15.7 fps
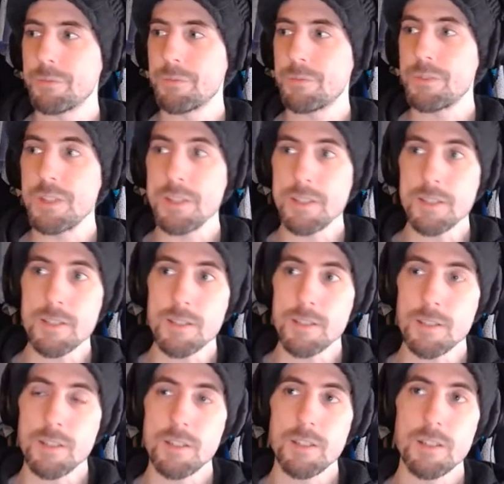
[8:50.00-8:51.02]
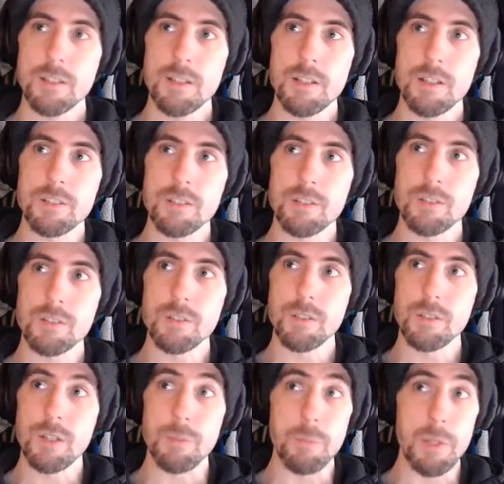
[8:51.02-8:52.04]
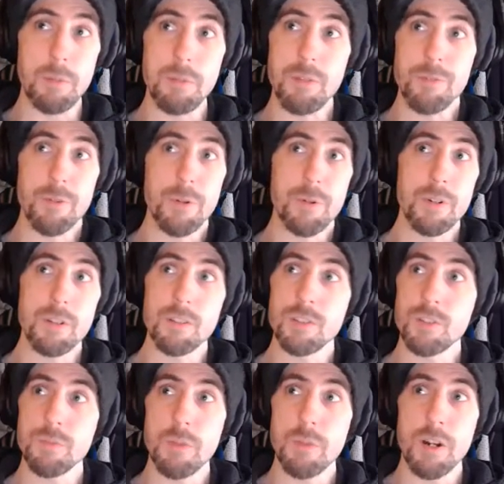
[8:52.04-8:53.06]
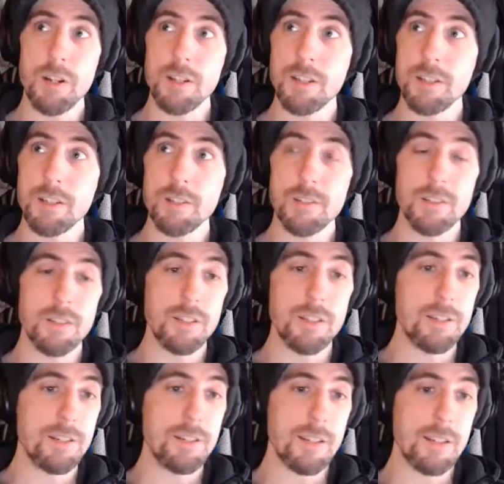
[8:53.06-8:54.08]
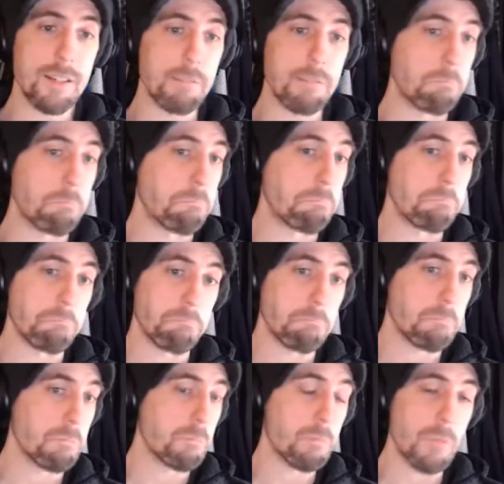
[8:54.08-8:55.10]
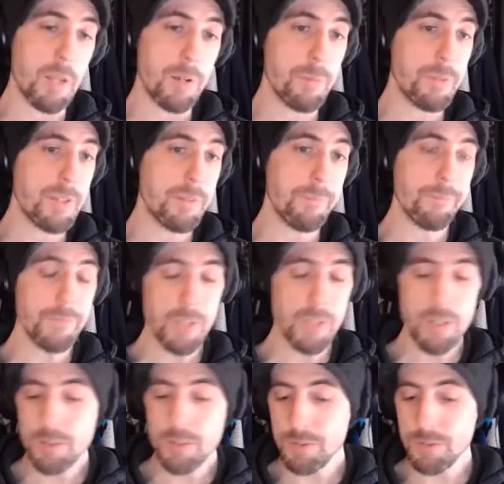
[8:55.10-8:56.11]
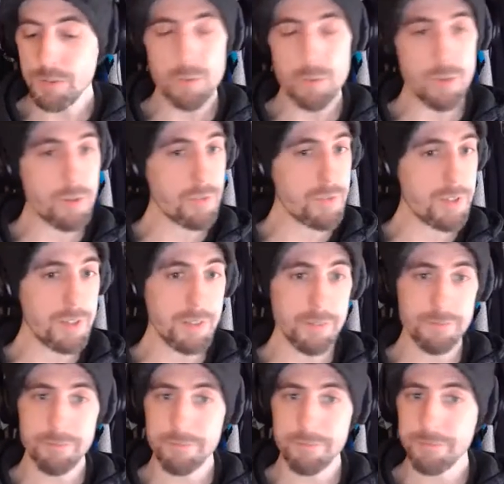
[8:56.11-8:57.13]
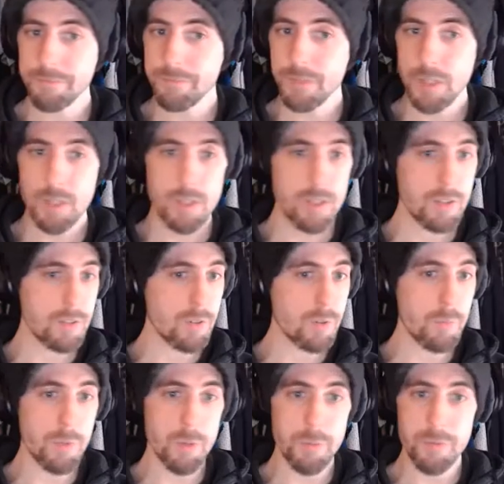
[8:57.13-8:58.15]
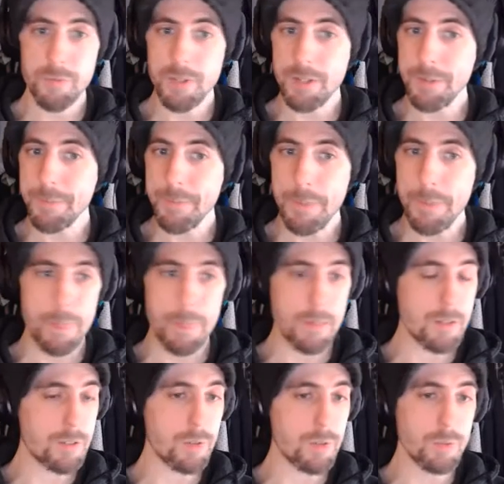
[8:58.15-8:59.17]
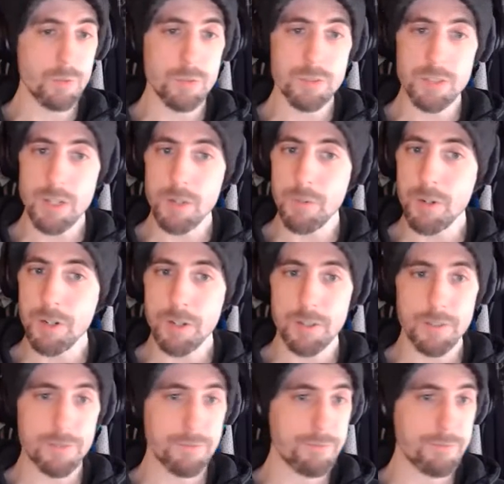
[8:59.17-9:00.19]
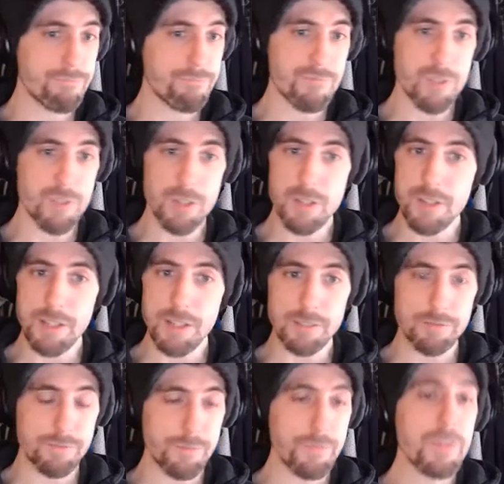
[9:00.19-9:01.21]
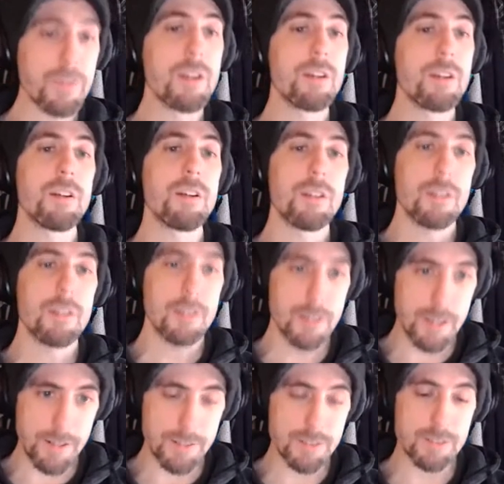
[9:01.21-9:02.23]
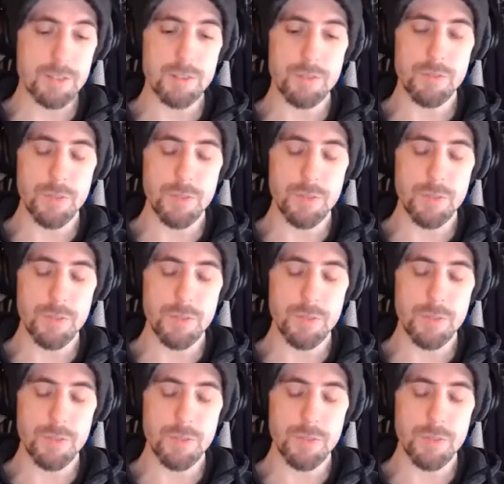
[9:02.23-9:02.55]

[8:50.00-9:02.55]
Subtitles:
Finn. Let's include maybe throw in a Chewbacca here and there, and that'll be it. So no Darth Vader, no Boba Fett, no Luke Skywalker, none of that. Yeah. So if